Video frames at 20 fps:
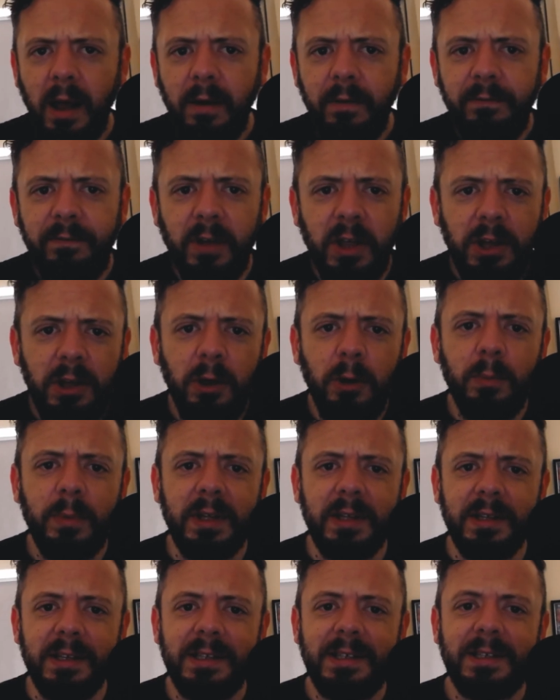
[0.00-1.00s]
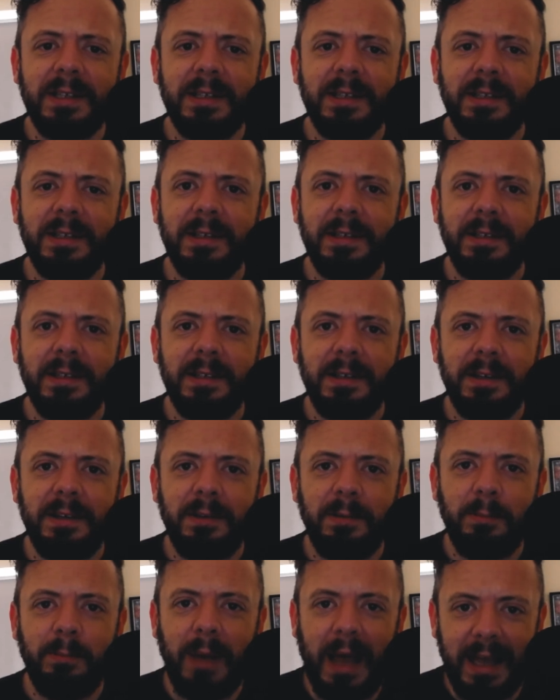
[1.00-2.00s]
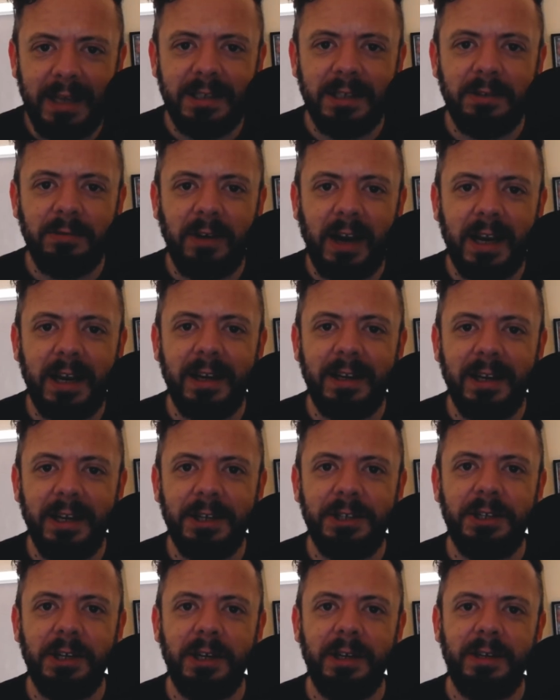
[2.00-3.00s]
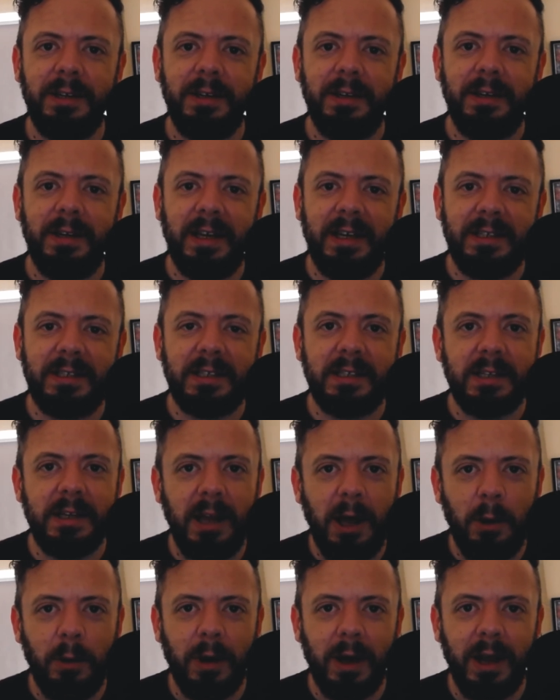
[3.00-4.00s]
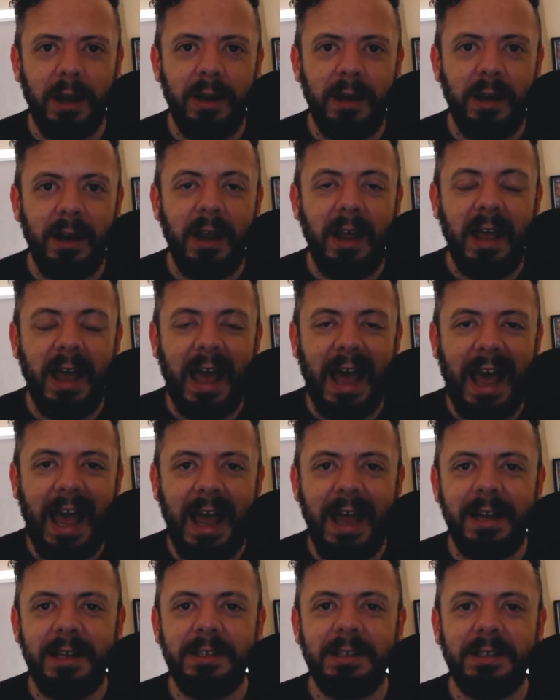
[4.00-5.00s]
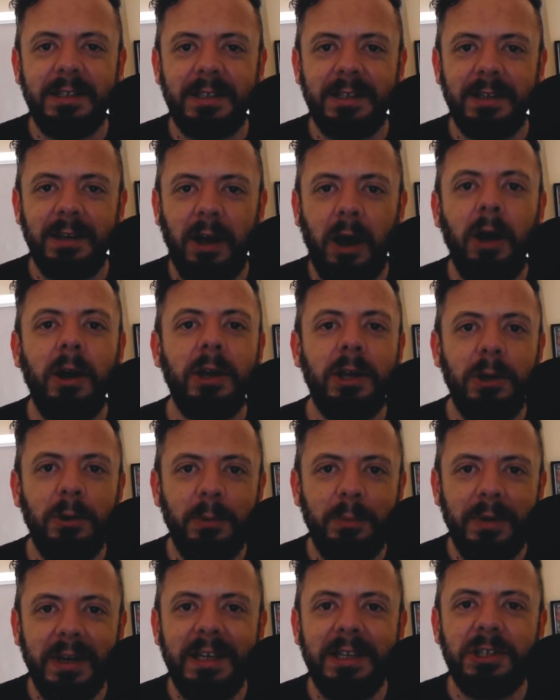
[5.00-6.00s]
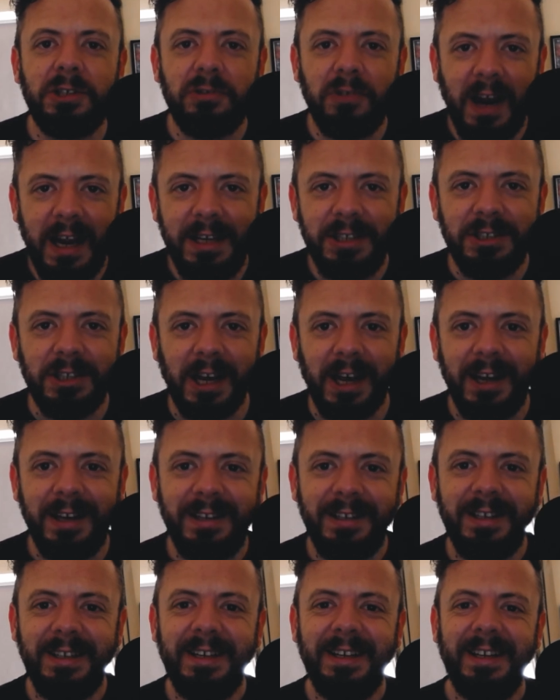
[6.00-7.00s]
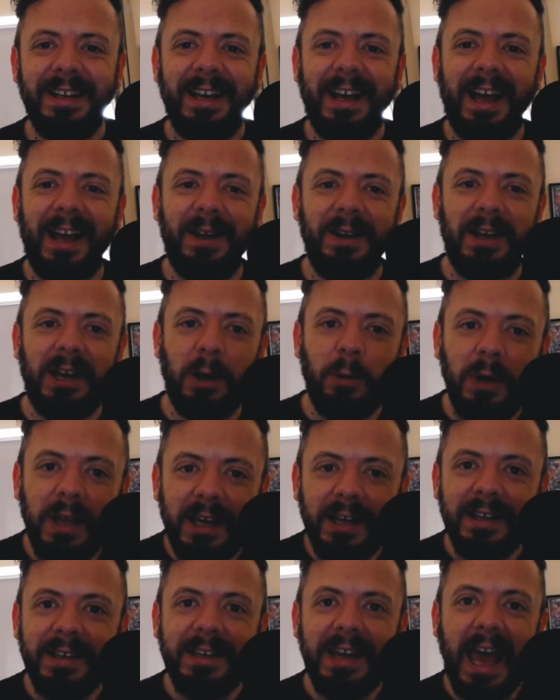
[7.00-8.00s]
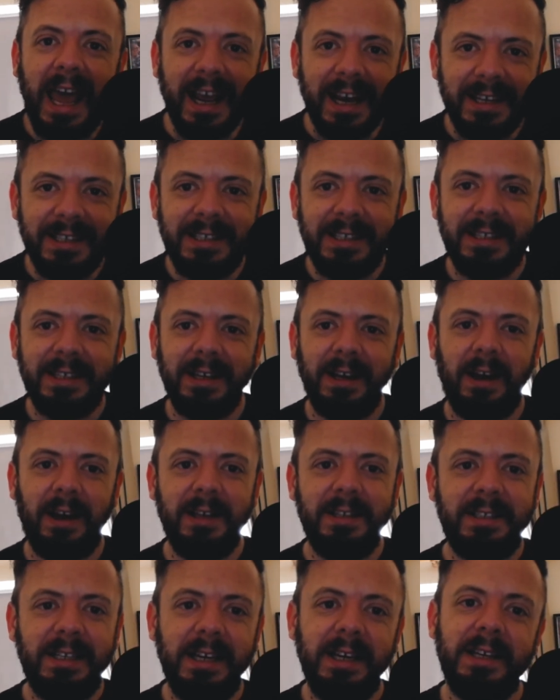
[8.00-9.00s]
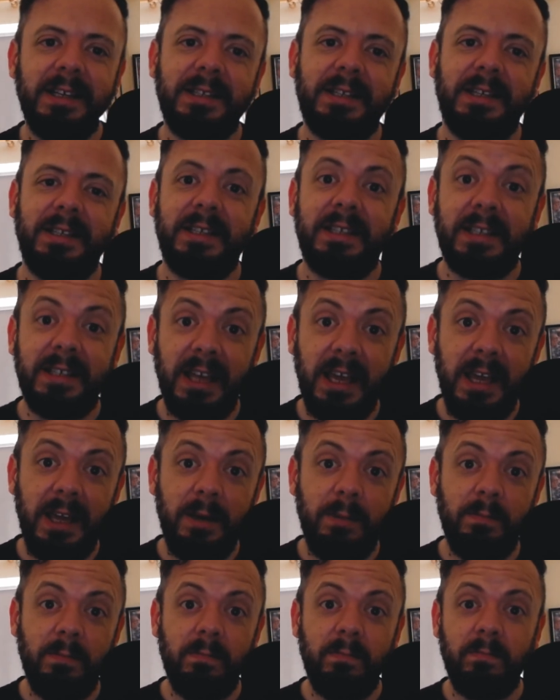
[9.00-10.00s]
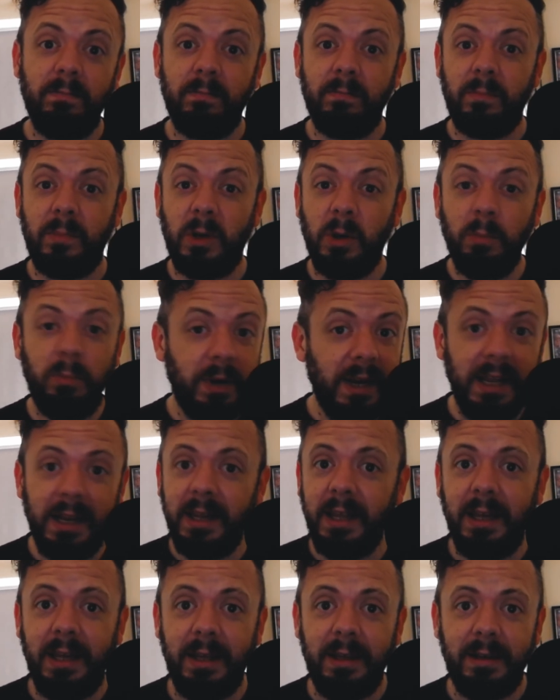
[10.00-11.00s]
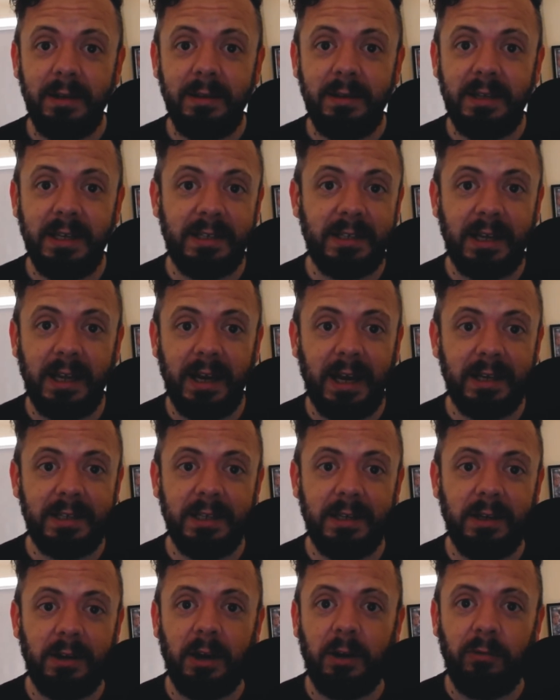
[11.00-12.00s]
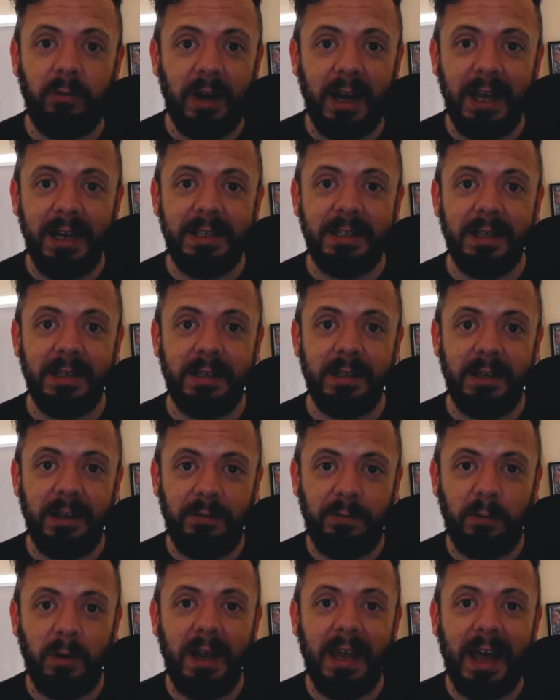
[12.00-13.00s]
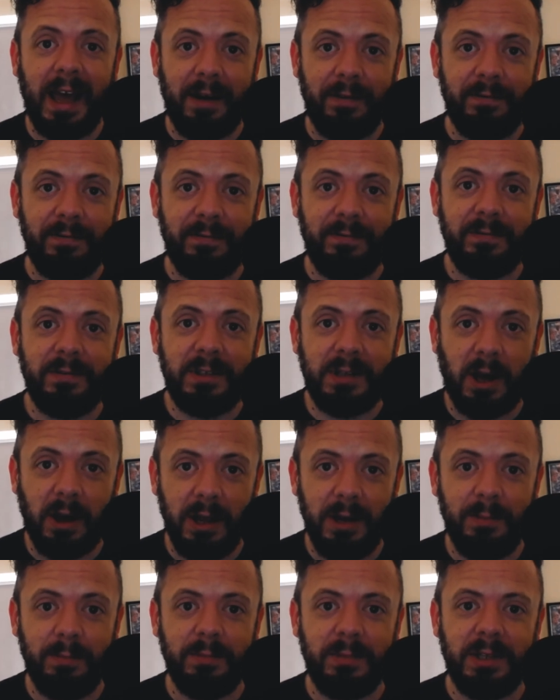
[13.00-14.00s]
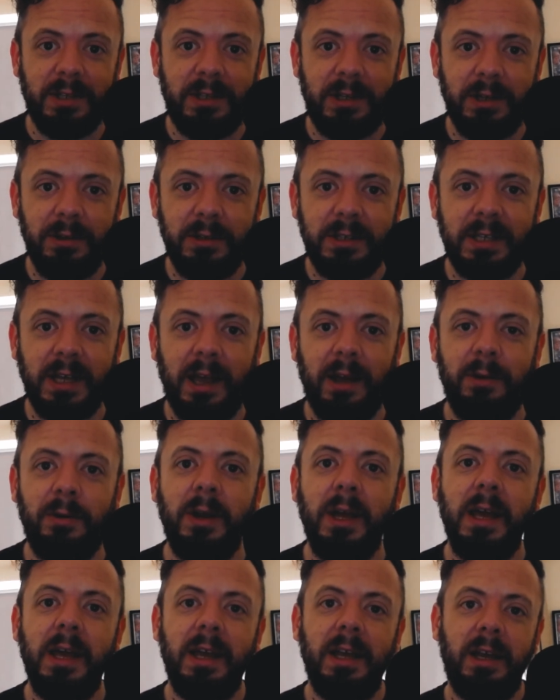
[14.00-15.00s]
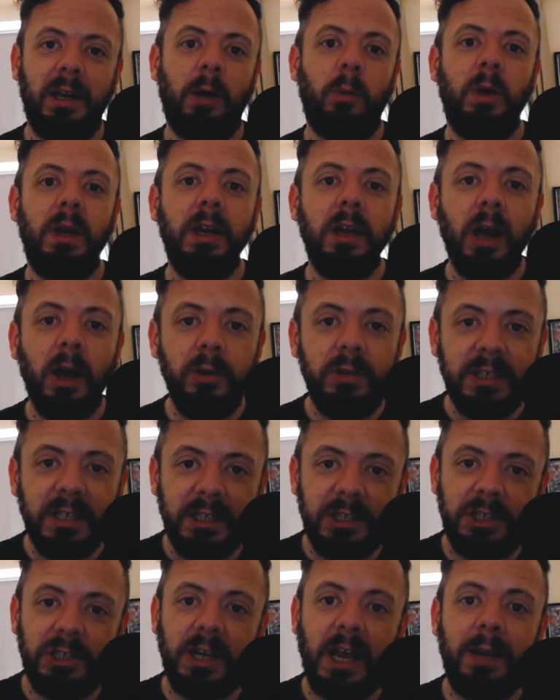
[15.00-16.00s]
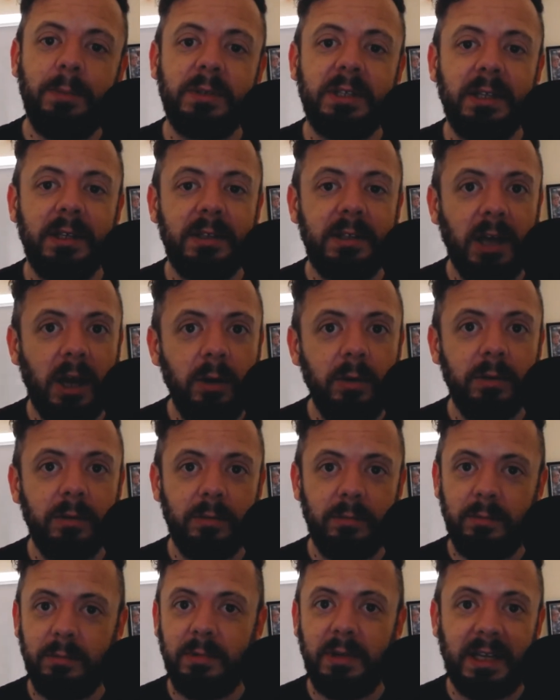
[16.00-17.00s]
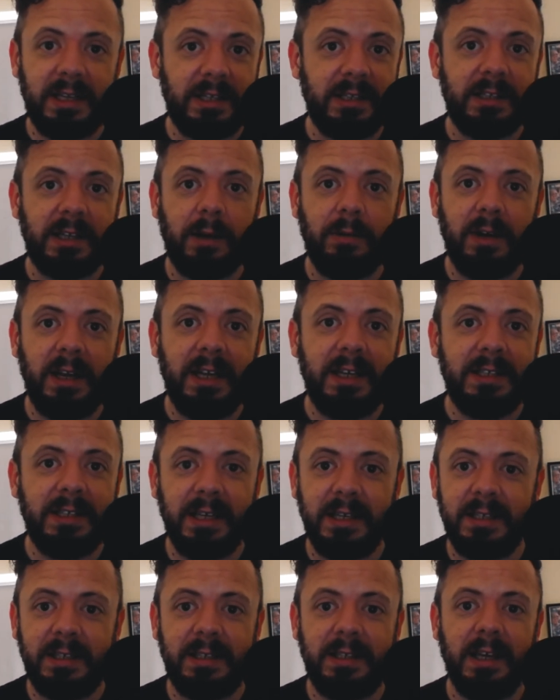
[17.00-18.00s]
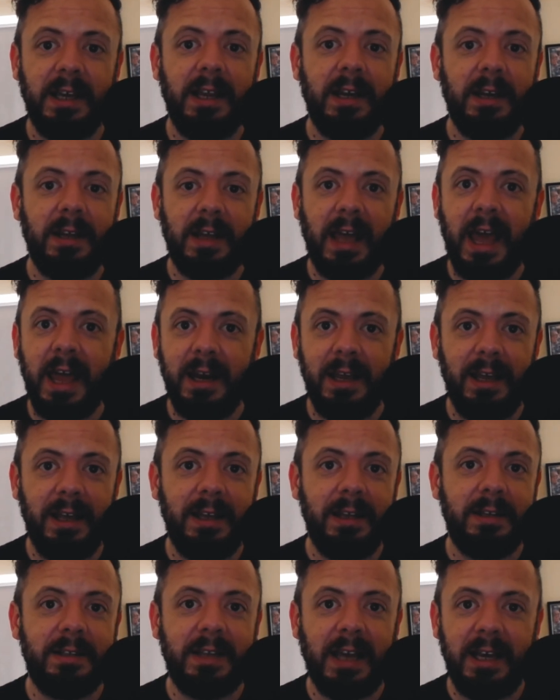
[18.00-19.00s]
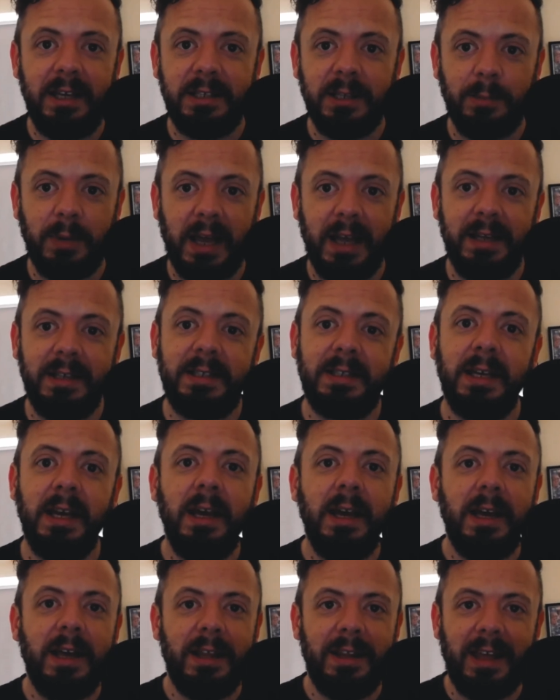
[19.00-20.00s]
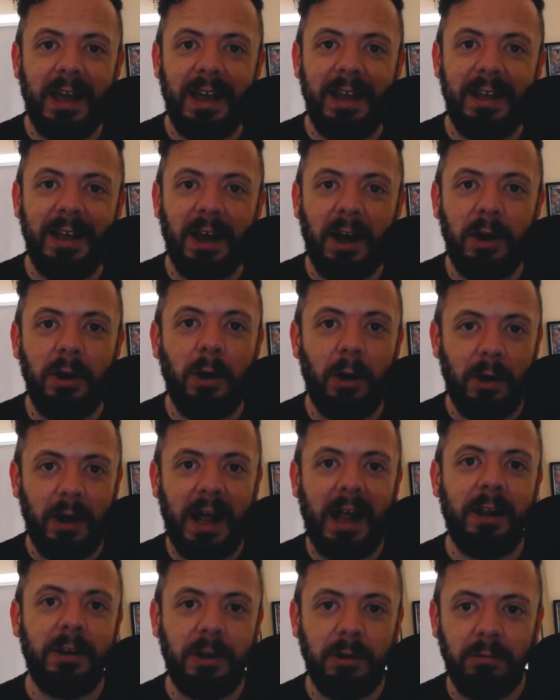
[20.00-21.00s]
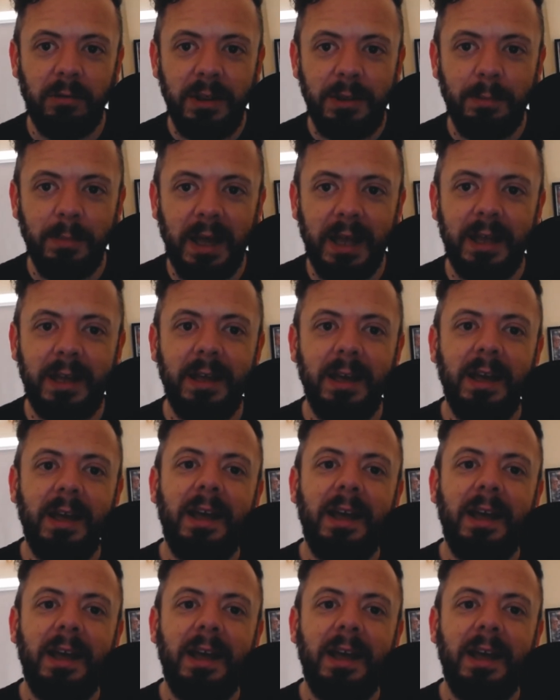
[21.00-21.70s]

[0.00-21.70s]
For humans, pattern recognition is slower and arguably stranger. We connect ideas that seem completely disconnected and unrelated if we have time to do so. We notice shapes that don't necessarily exist in any database. They are not algorithmic.